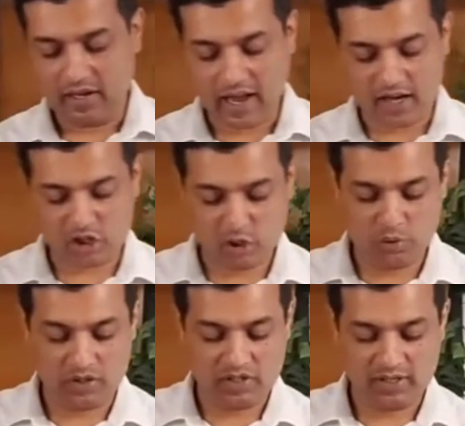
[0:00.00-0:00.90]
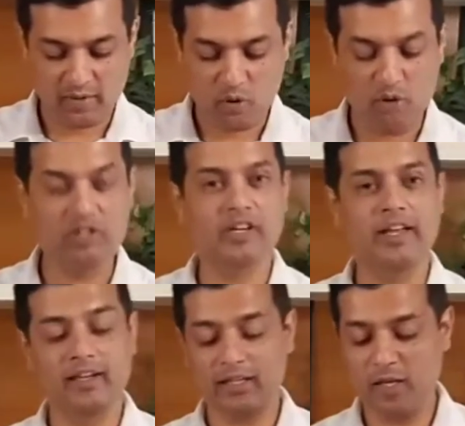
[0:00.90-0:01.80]
The last verse. I'm going to
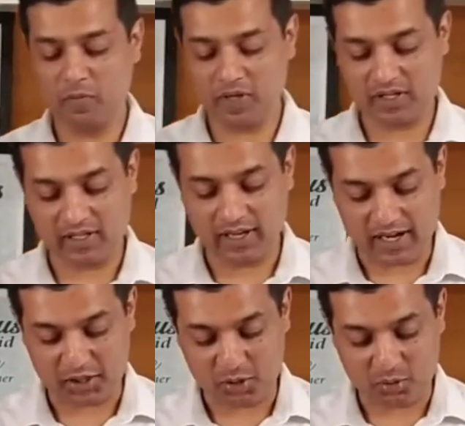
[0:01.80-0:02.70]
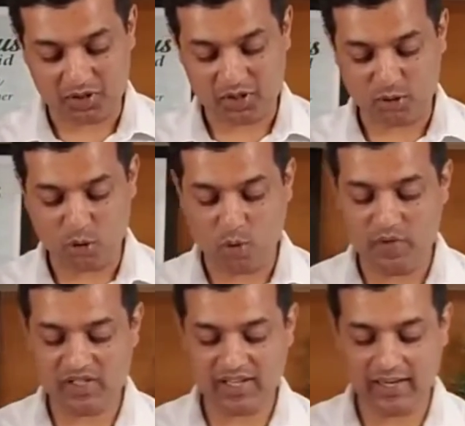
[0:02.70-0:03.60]
try and keep it as the last verse.
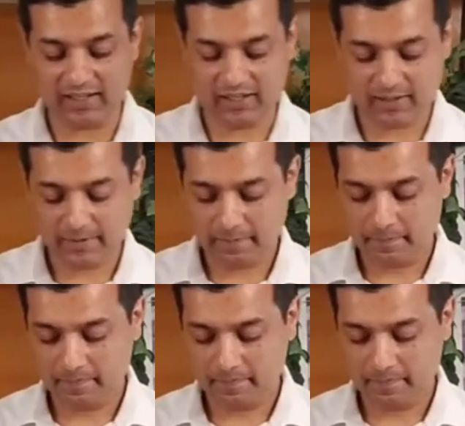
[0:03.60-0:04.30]
Romans 8.